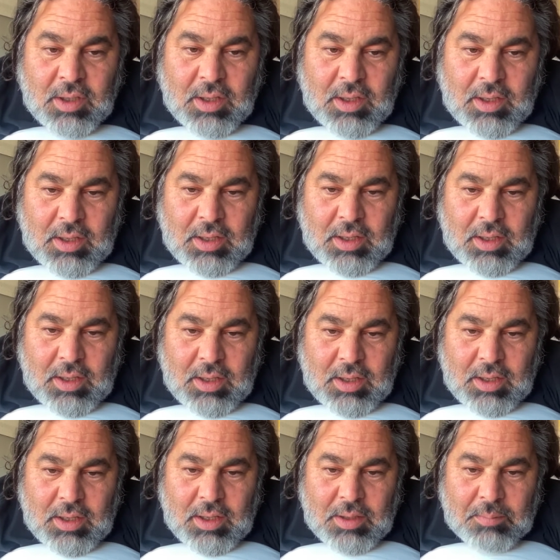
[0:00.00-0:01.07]

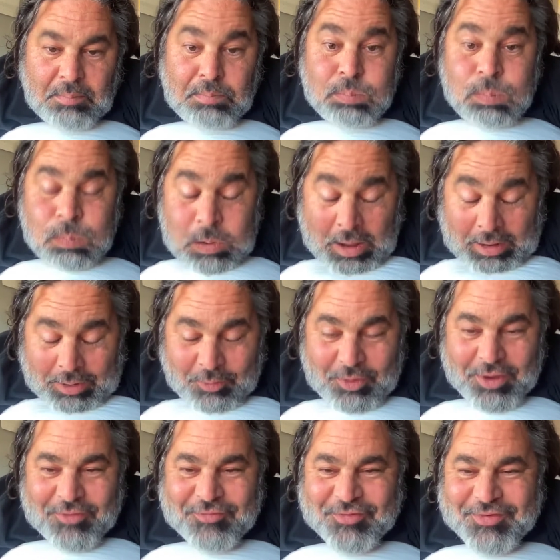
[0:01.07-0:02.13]

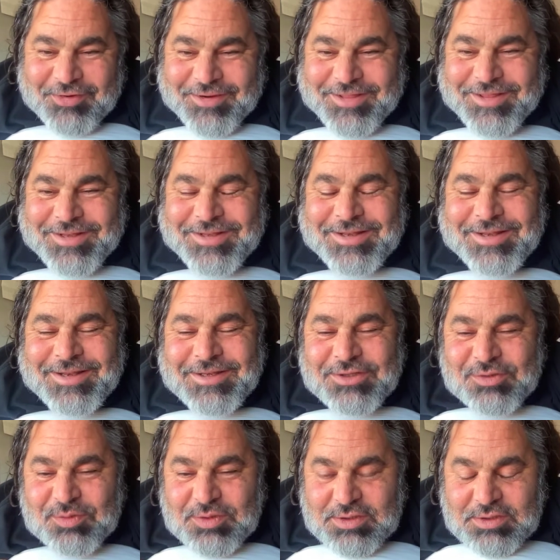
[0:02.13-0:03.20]
However,
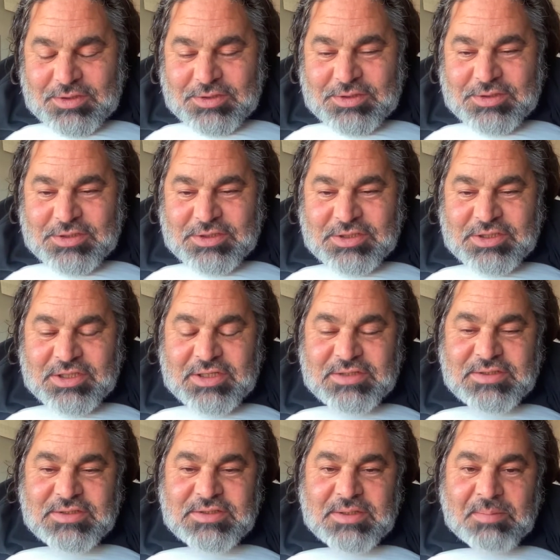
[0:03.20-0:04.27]

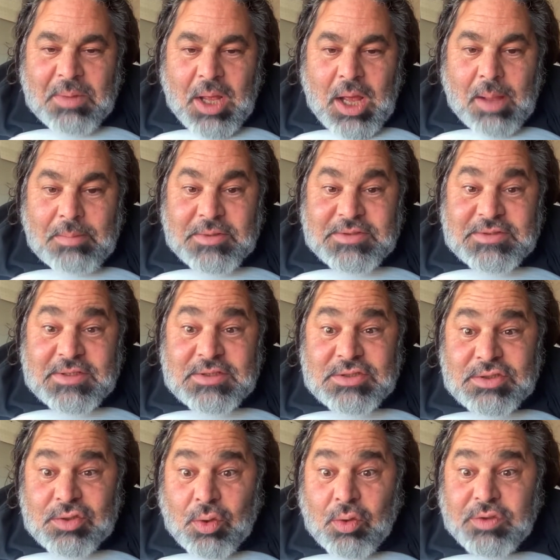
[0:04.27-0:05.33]
Jesus and Muhammad
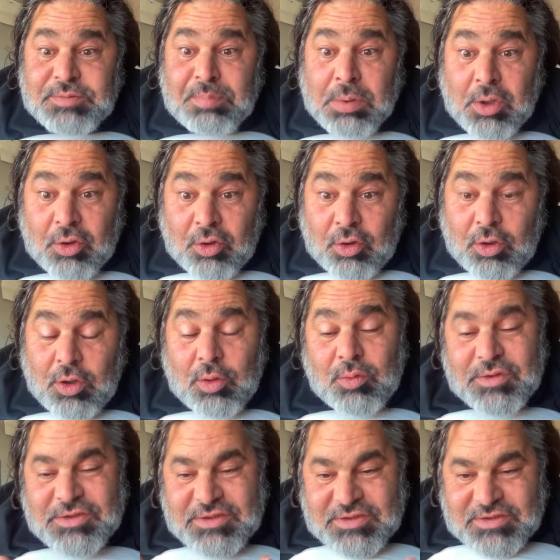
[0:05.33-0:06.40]
said souls plural,
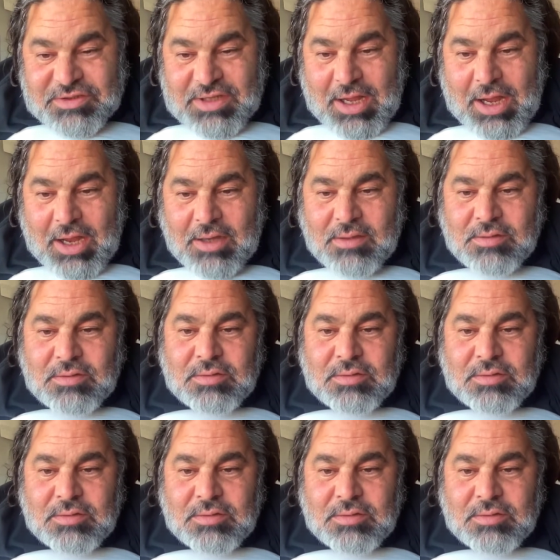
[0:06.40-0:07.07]
which is not